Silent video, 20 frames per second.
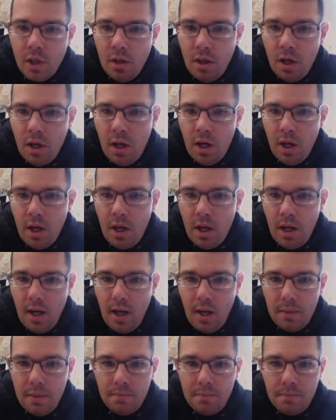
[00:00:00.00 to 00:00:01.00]

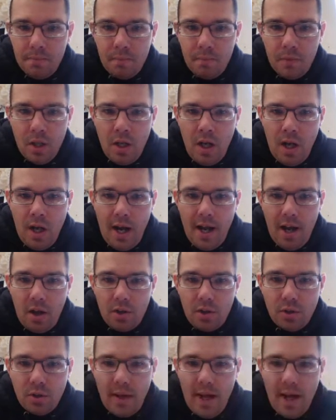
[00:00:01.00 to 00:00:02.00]
I
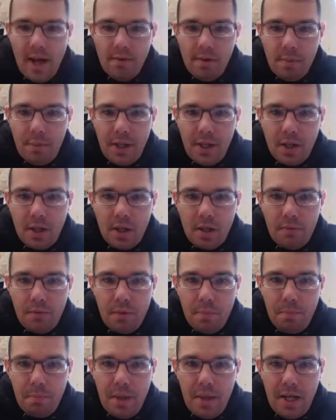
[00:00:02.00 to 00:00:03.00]
also have up here
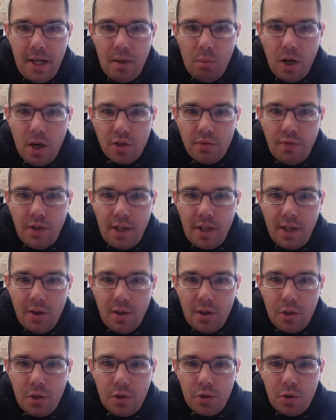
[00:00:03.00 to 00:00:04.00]
for B, watch video
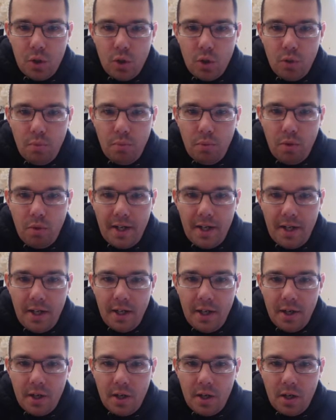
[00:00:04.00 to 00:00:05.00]
on YouTube right
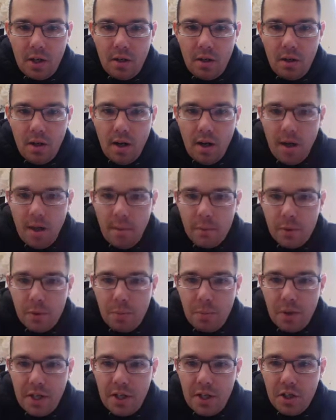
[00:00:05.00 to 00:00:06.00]
here. It's a
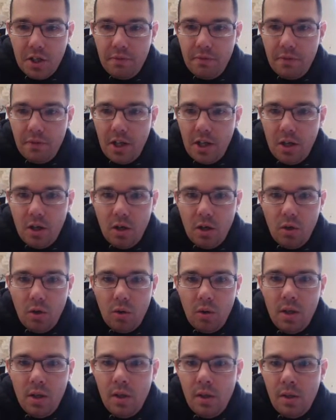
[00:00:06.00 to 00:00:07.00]
pretty good
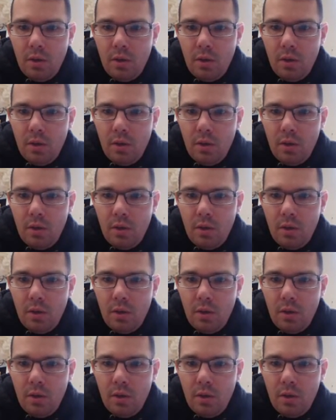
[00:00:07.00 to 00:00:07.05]
video.